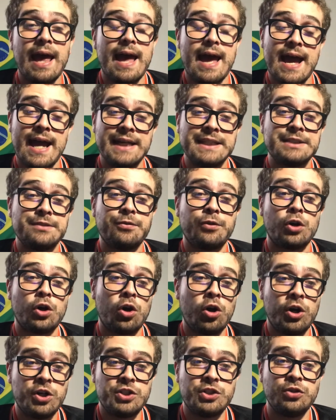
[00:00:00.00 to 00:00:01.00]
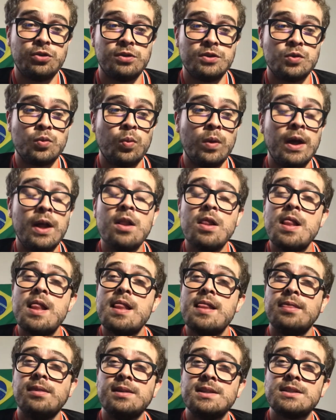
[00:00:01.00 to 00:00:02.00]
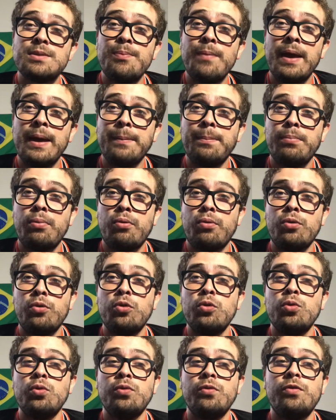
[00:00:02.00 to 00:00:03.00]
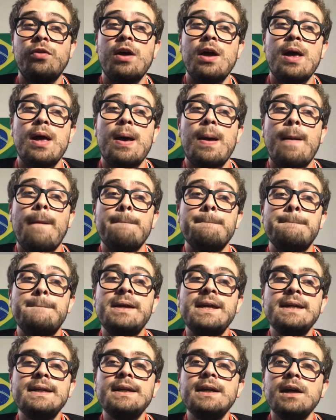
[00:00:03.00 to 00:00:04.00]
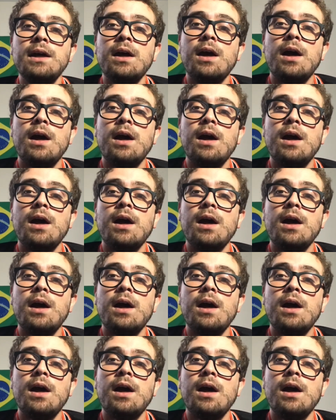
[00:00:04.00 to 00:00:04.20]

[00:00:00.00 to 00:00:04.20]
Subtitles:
As for Arsenal as well, this might prove big